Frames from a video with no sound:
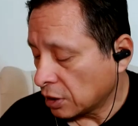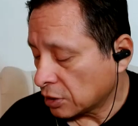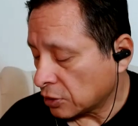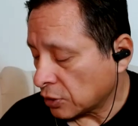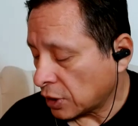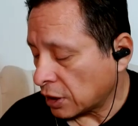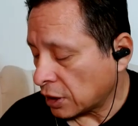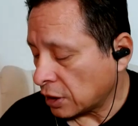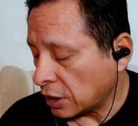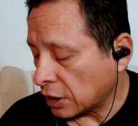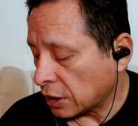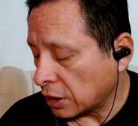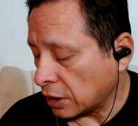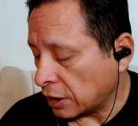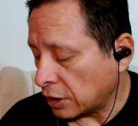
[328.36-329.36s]
So kind of
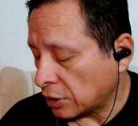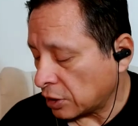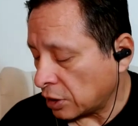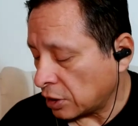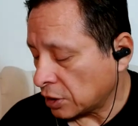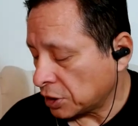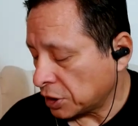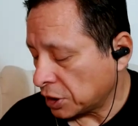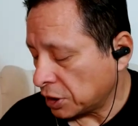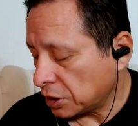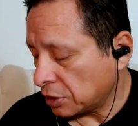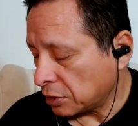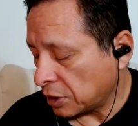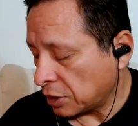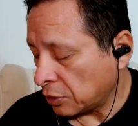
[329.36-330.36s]
like an
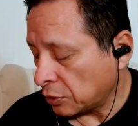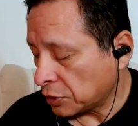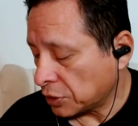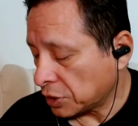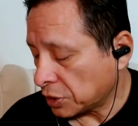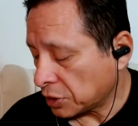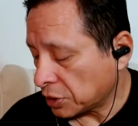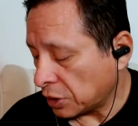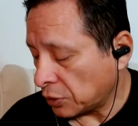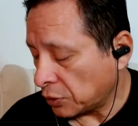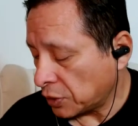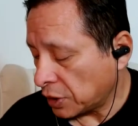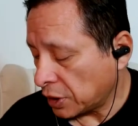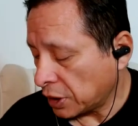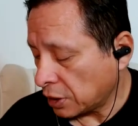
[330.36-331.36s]
anthology, I
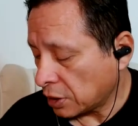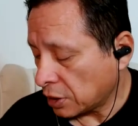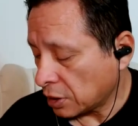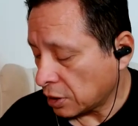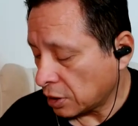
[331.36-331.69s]
would think.